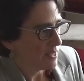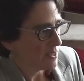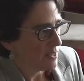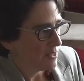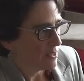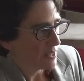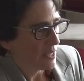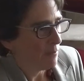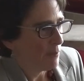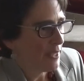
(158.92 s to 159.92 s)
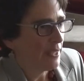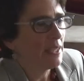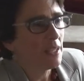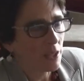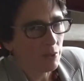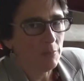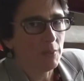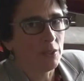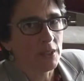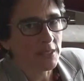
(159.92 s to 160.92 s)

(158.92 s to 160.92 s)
engineers, on picking an equipment or a